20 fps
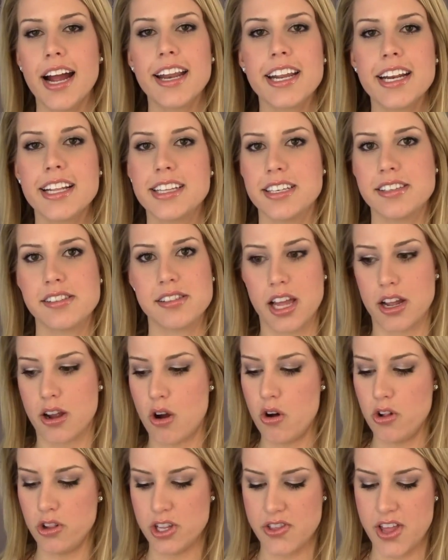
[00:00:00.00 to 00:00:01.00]
I needed this like
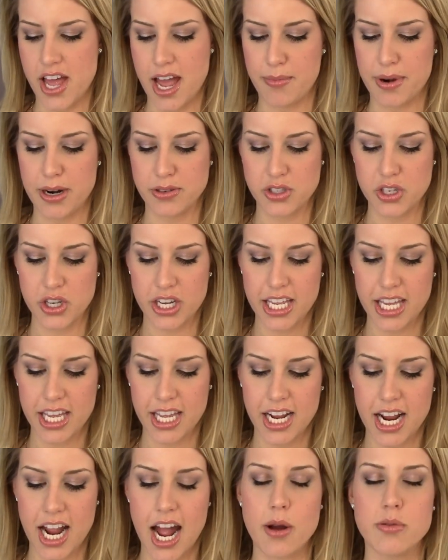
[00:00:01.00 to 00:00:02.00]
a hole in the head, but I was
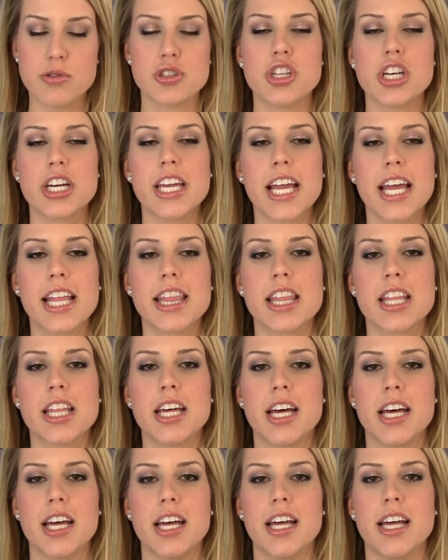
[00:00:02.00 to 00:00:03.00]
looking, I was looking at
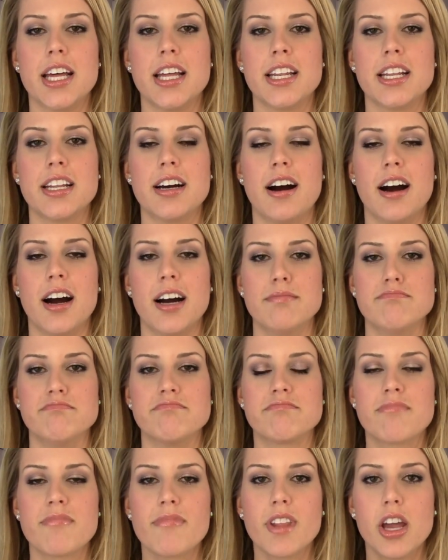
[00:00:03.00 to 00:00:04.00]
the,
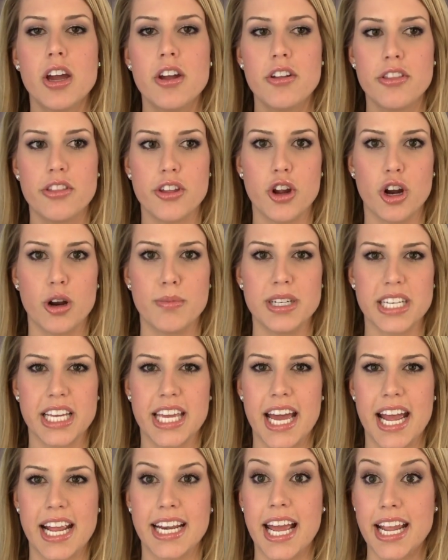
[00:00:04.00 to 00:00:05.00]
um, the Urban
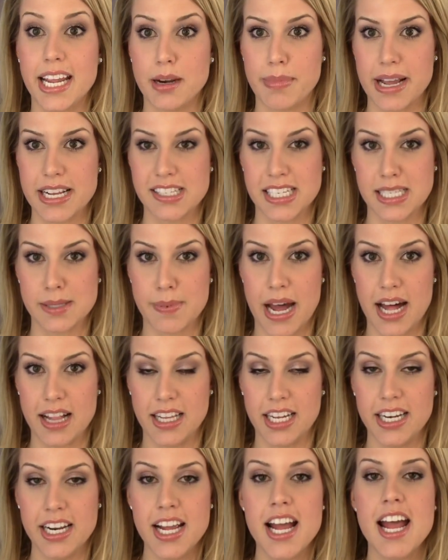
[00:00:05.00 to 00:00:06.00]
Decay Naked Basics
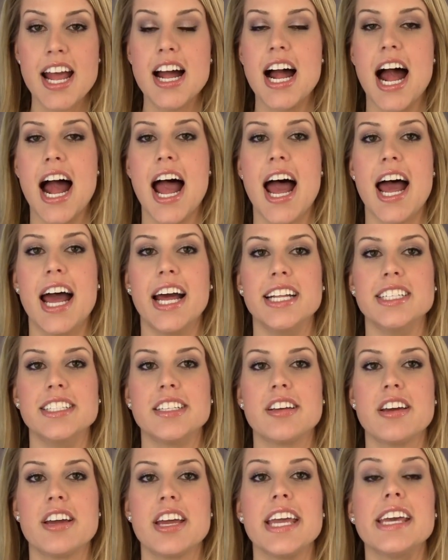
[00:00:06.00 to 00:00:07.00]
palette
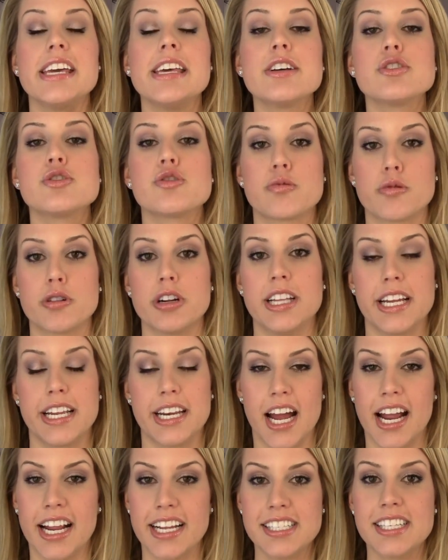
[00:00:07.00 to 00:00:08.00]
and it is really
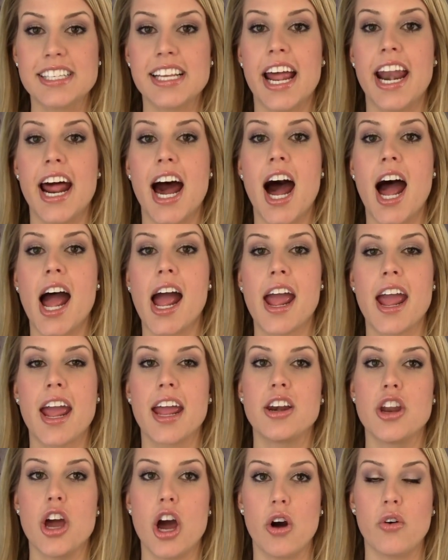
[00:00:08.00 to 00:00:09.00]
nice. And
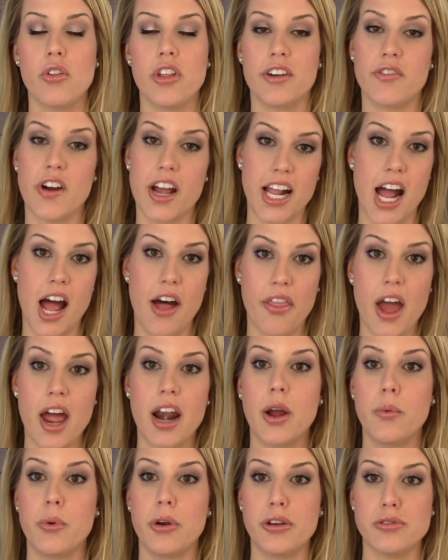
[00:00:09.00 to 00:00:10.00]
I know that if I got
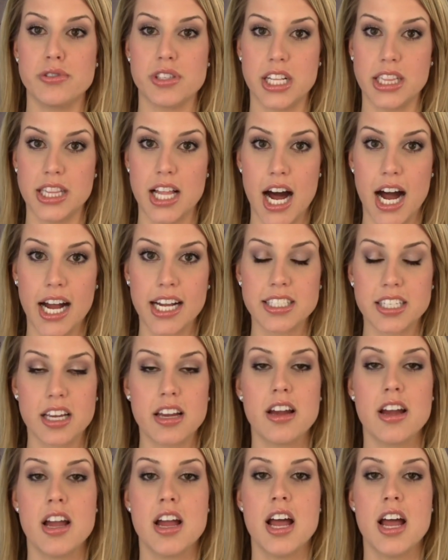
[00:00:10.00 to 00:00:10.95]
that, I would use it a lot